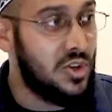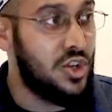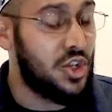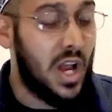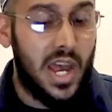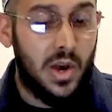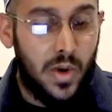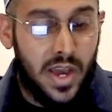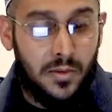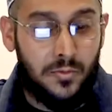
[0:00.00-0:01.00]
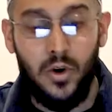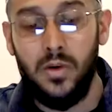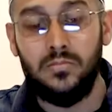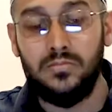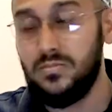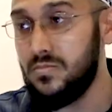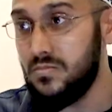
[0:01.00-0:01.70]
shy away from